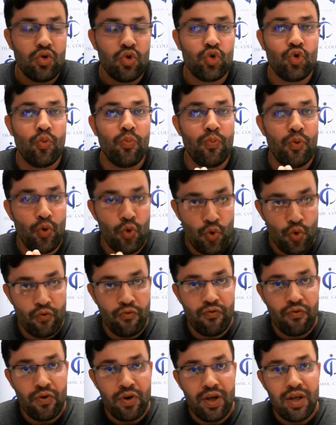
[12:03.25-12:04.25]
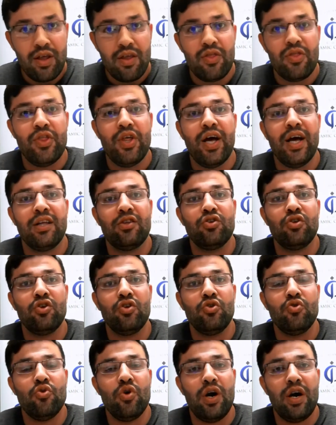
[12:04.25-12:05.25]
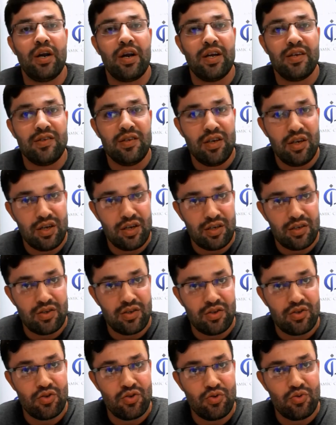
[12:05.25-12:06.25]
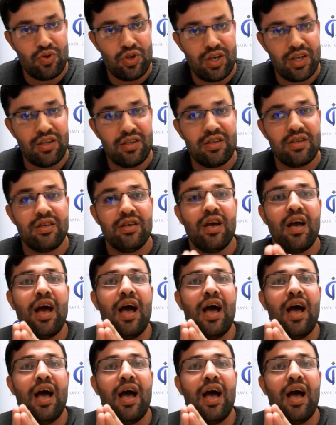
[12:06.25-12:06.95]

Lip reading: to prove that you are a serious student